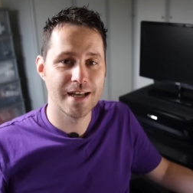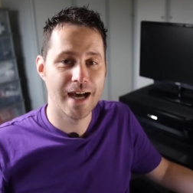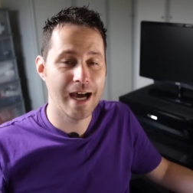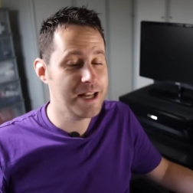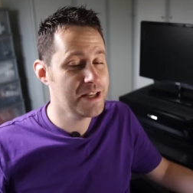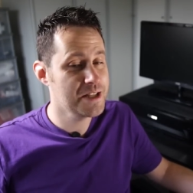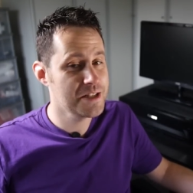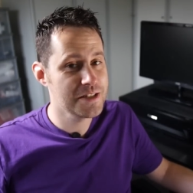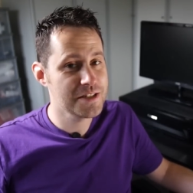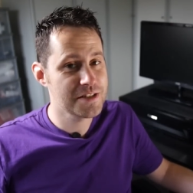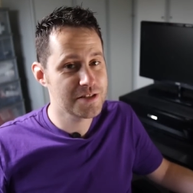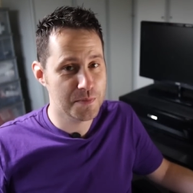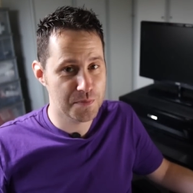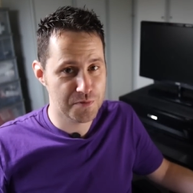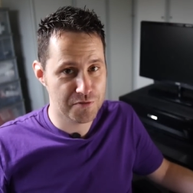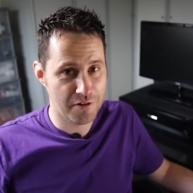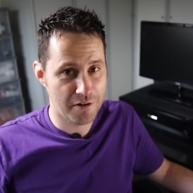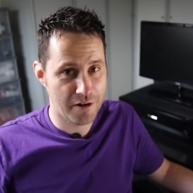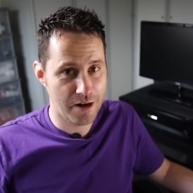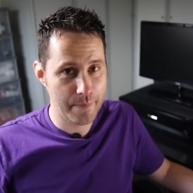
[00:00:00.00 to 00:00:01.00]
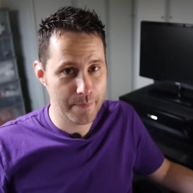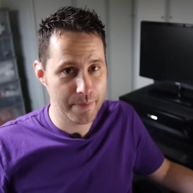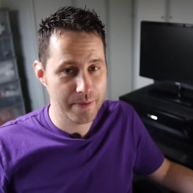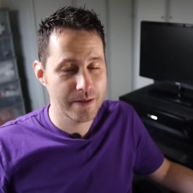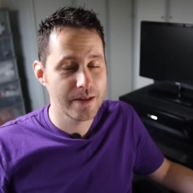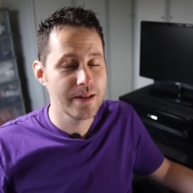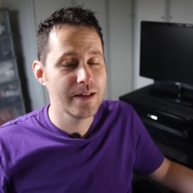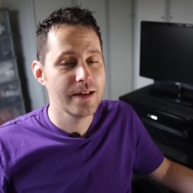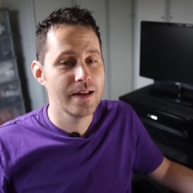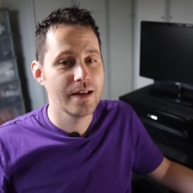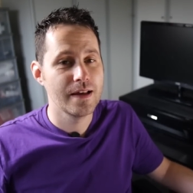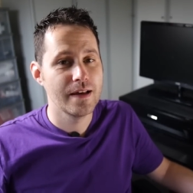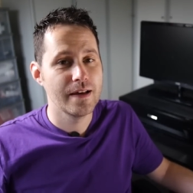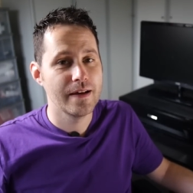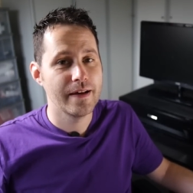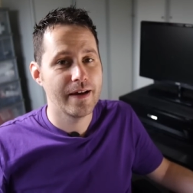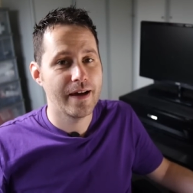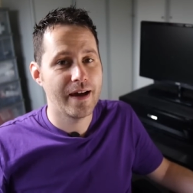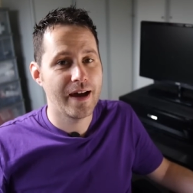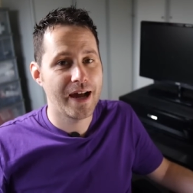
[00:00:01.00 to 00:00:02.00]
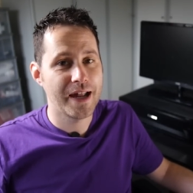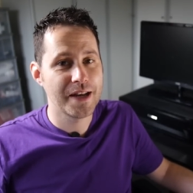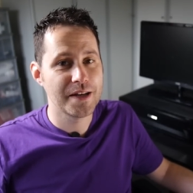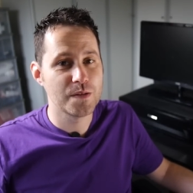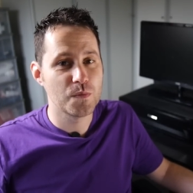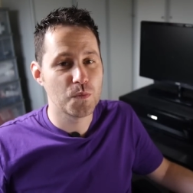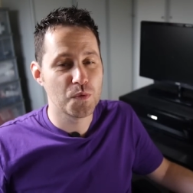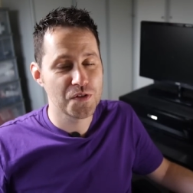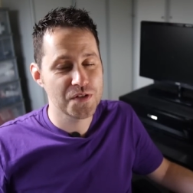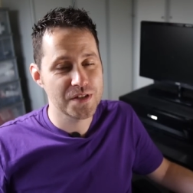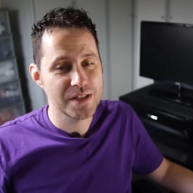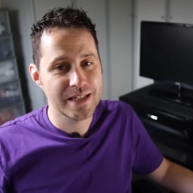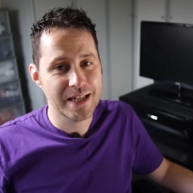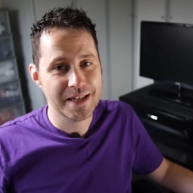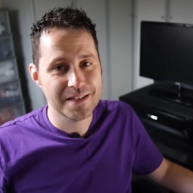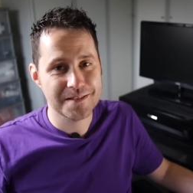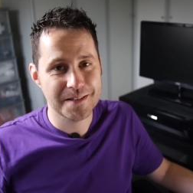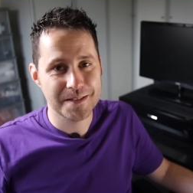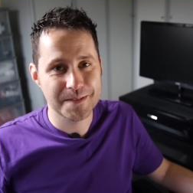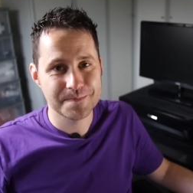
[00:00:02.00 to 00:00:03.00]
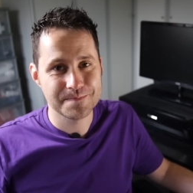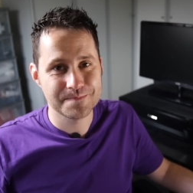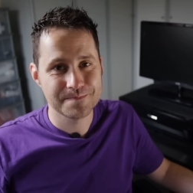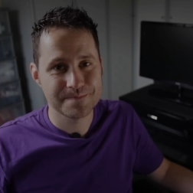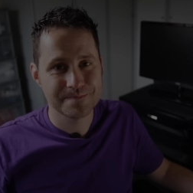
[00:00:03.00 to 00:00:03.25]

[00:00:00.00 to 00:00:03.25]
and subscribe. And we'll see you next time.